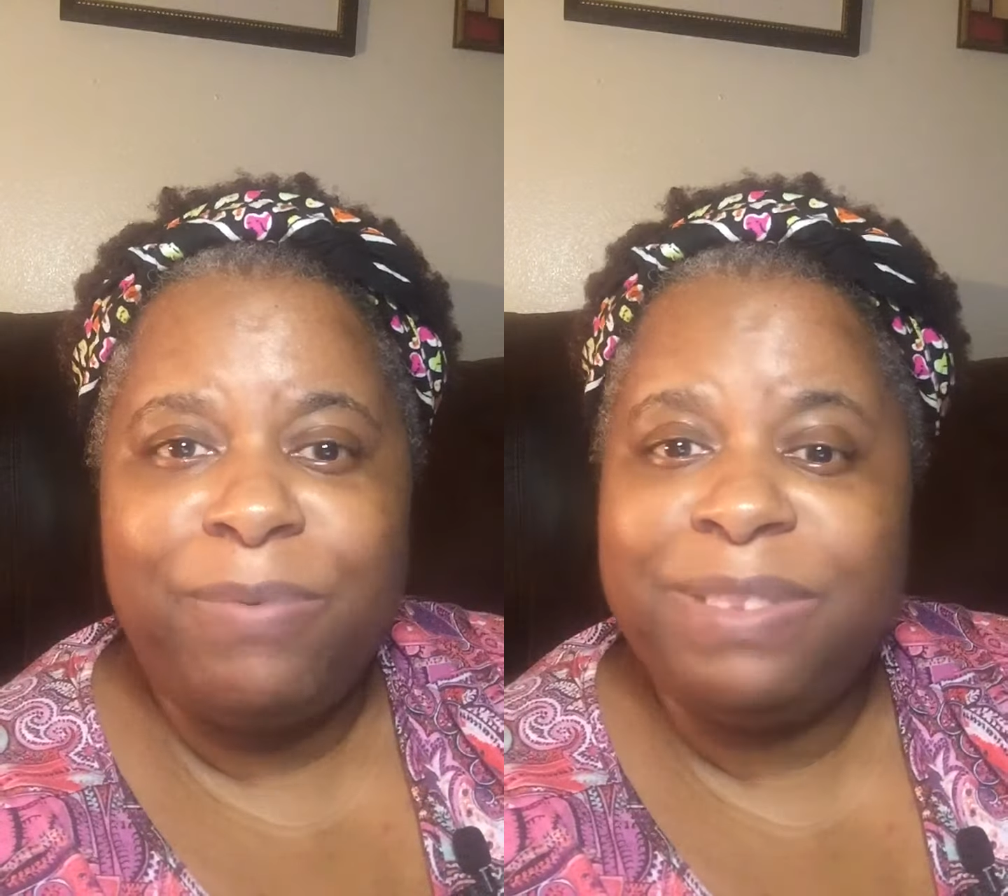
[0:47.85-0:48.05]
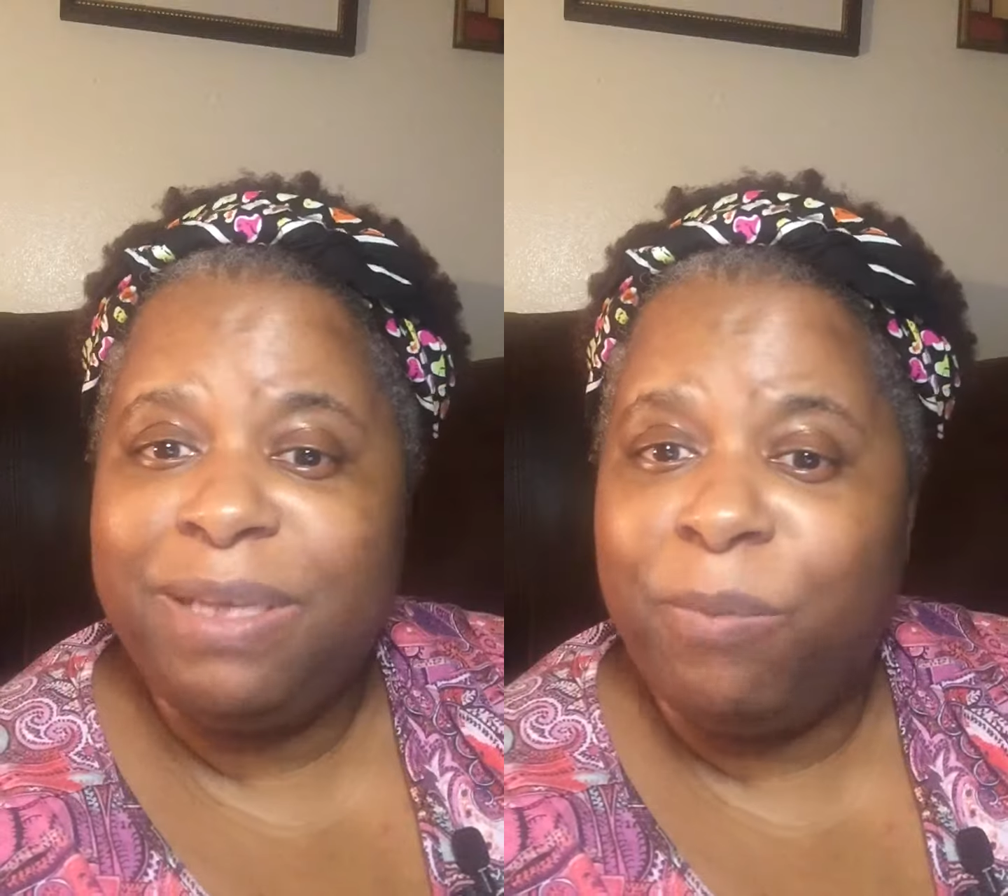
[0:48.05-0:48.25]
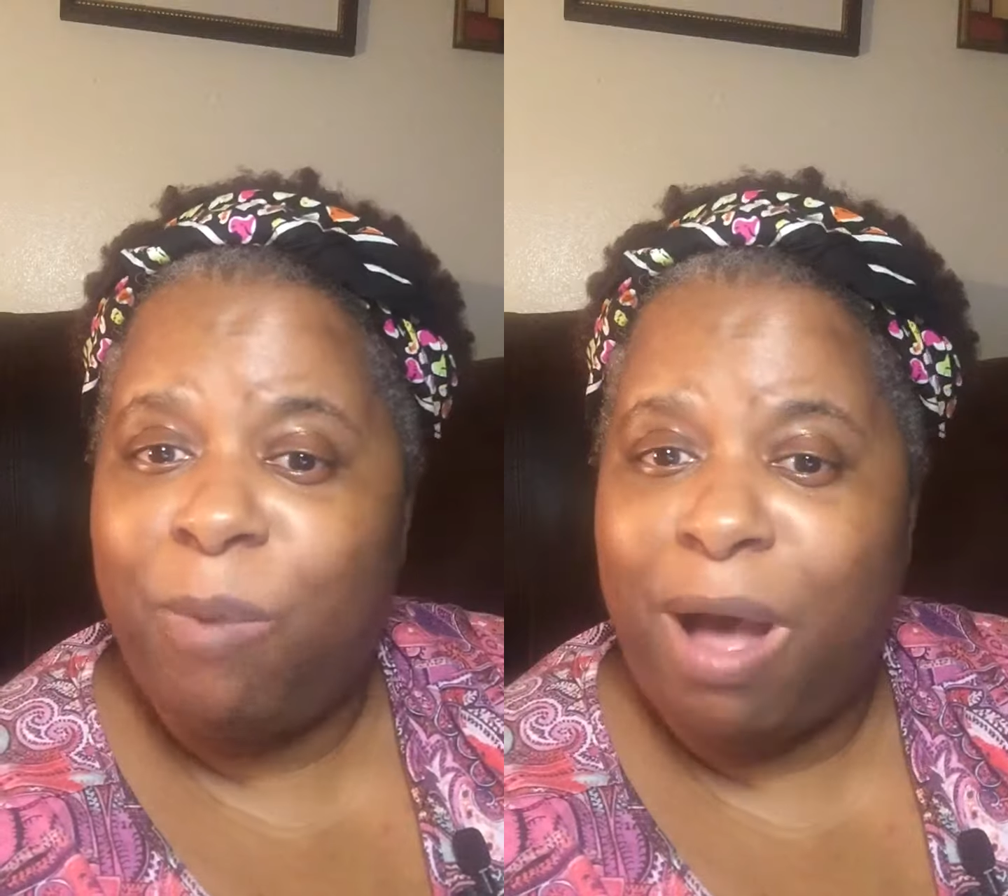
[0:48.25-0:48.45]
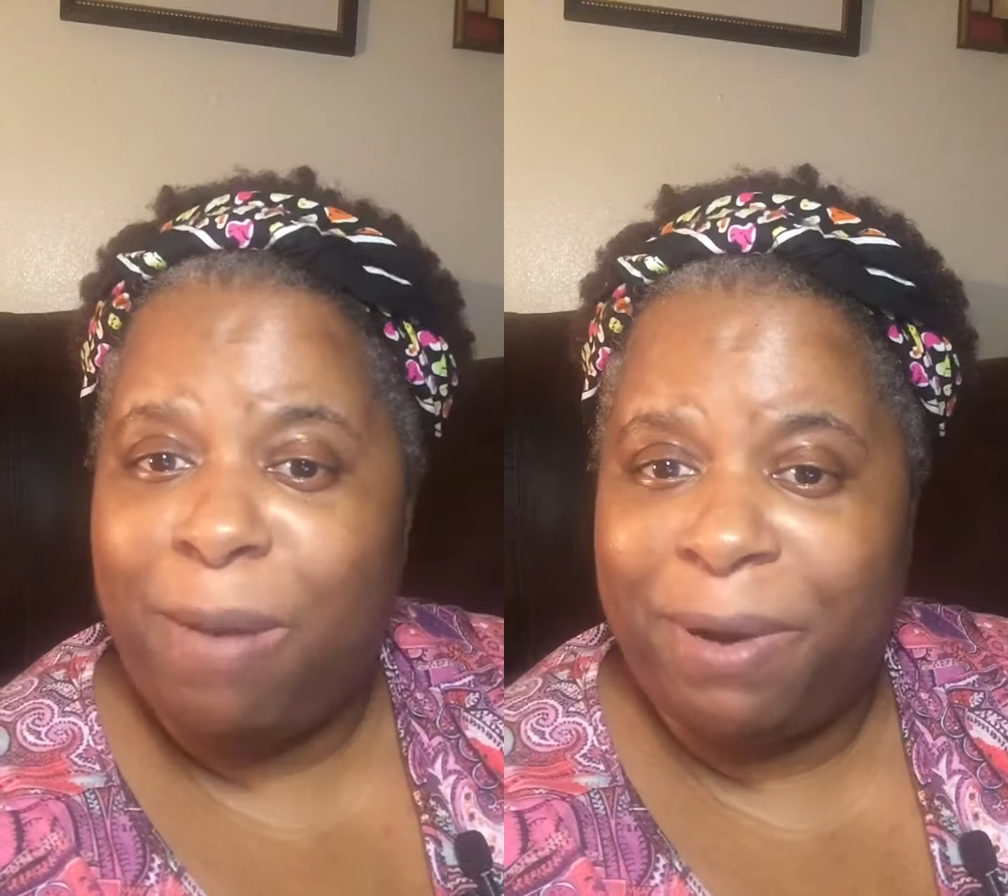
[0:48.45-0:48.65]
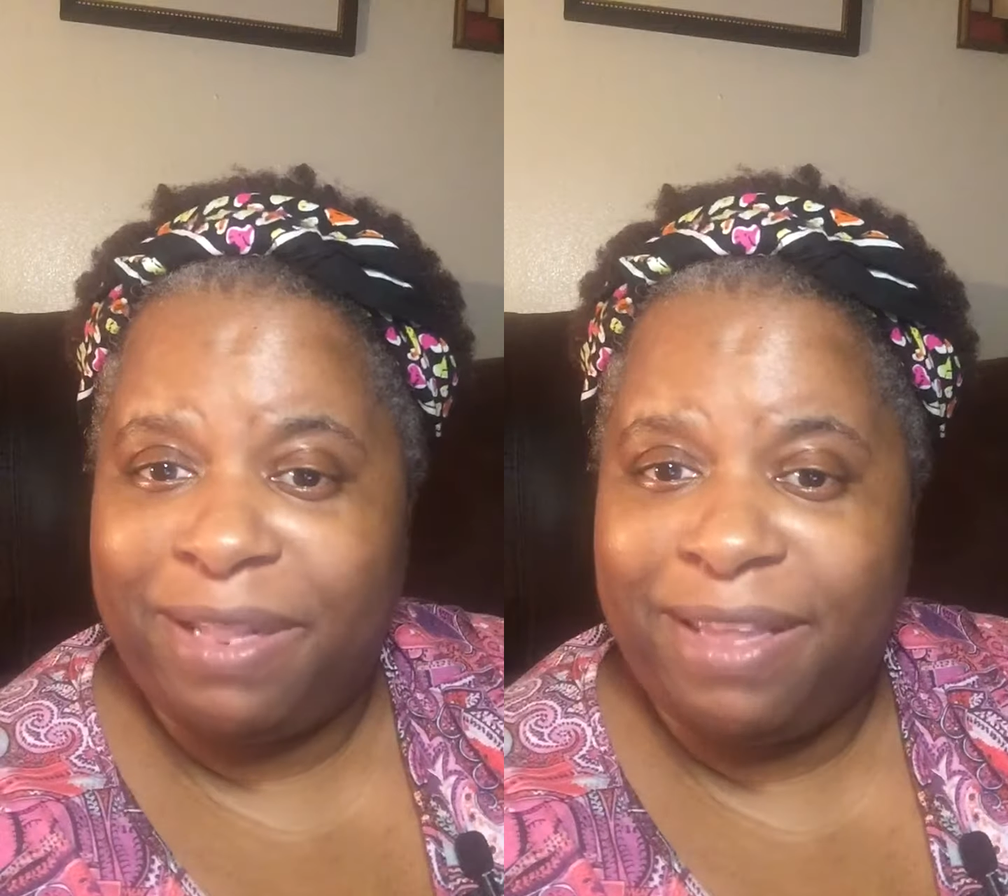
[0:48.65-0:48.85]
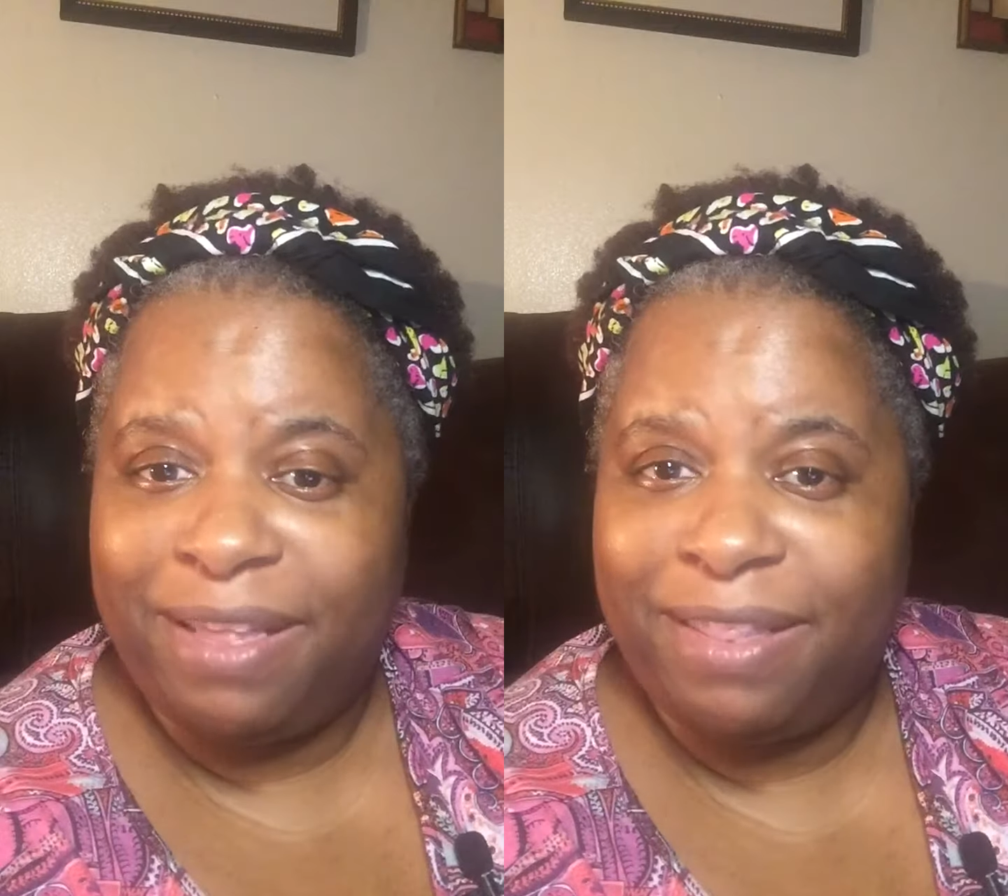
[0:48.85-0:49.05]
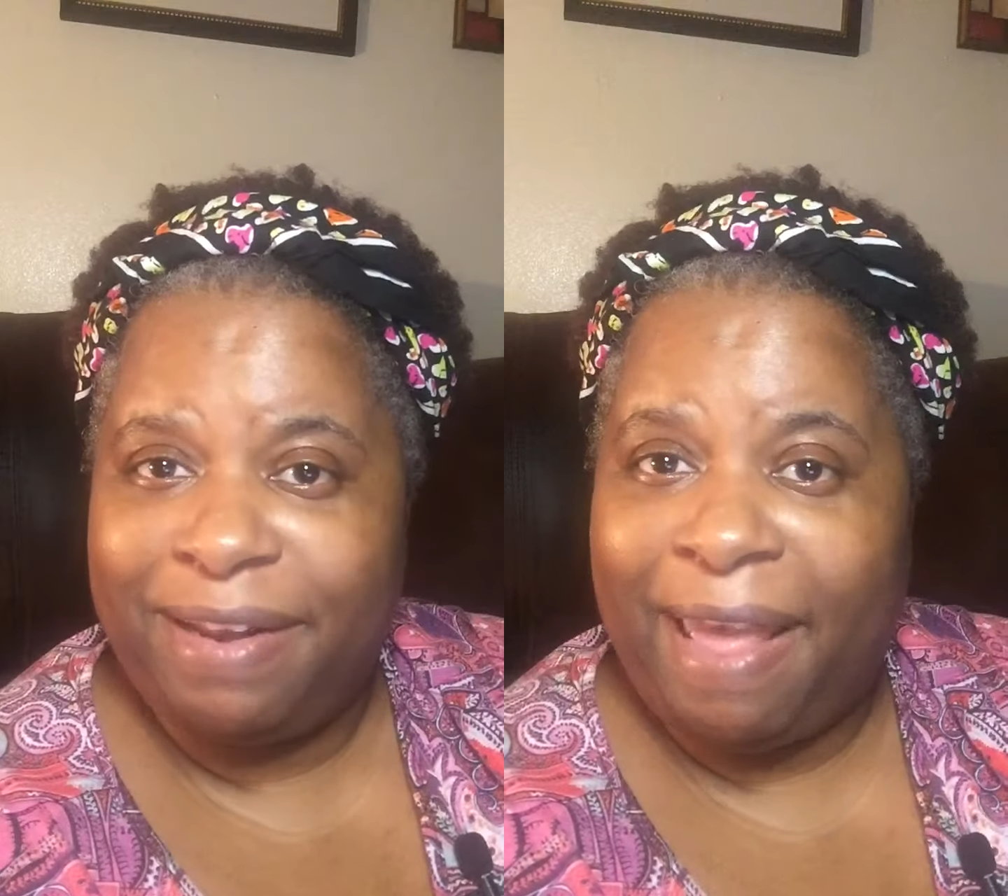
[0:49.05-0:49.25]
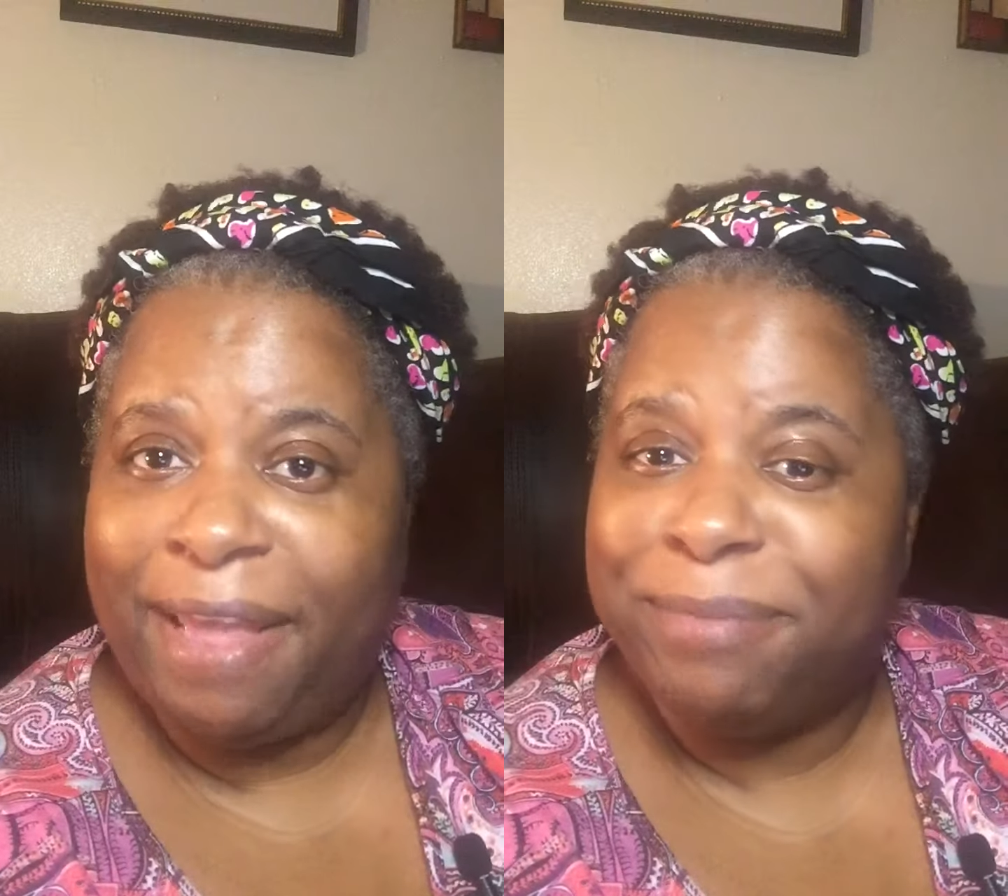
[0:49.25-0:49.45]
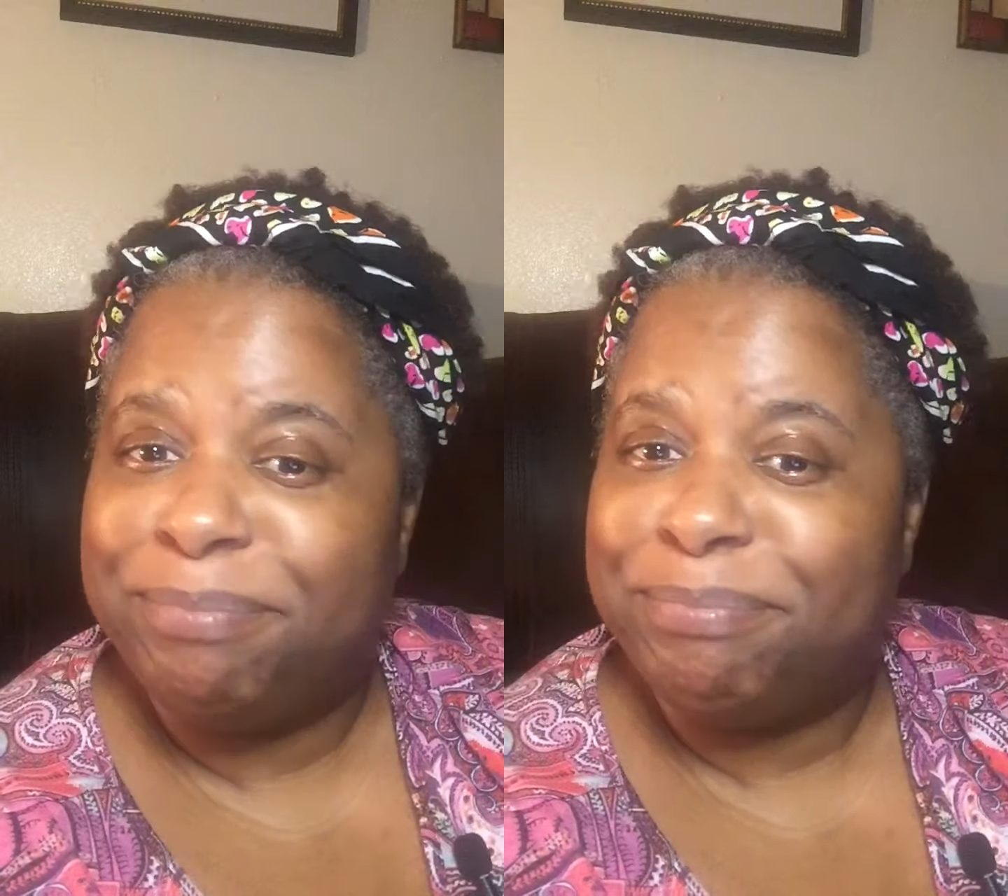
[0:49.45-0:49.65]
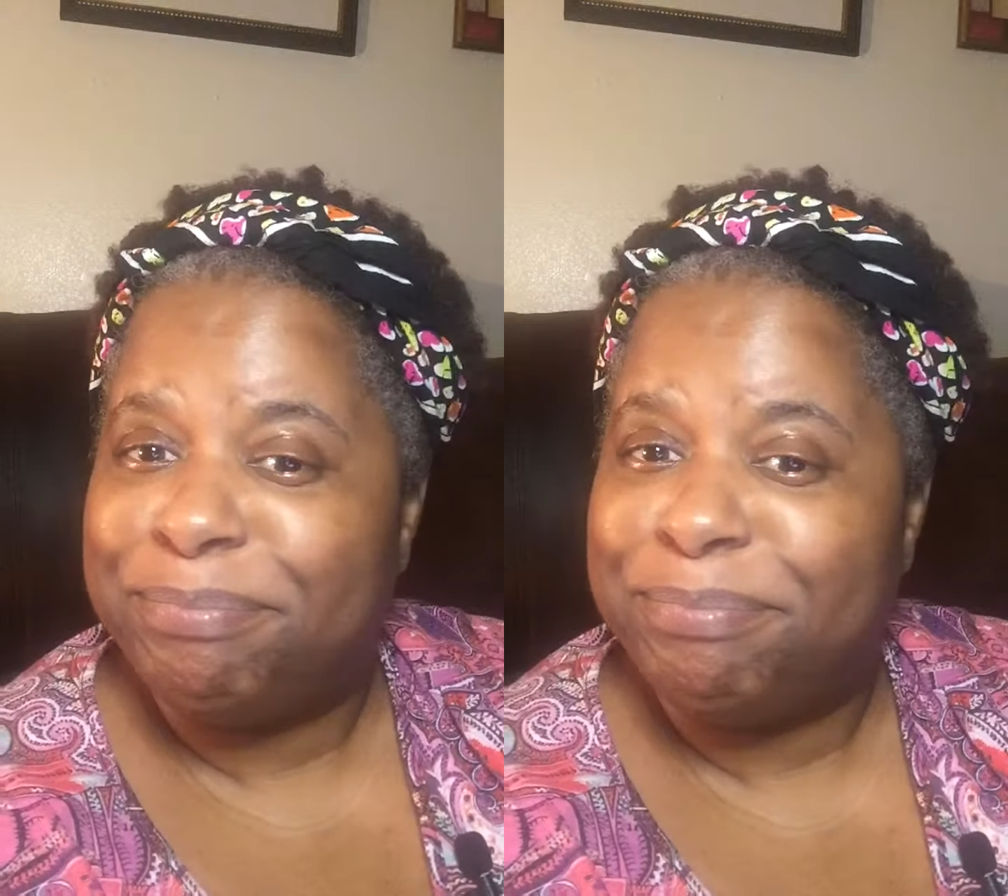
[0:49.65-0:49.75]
was in Walmart the other day.